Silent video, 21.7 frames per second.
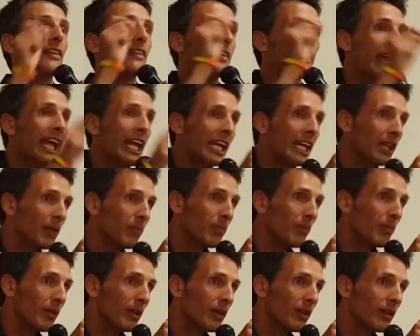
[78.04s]

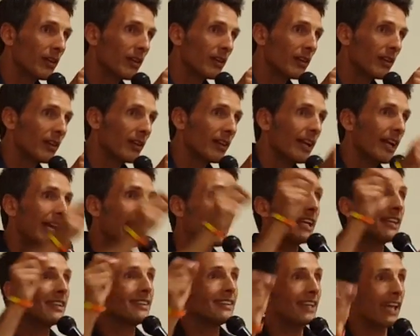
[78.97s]
name
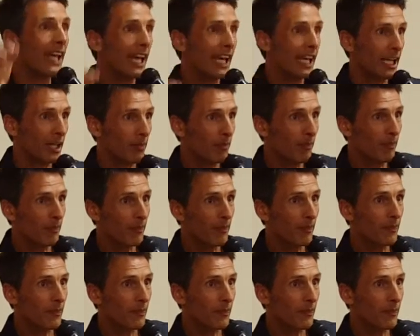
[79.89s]
and tame.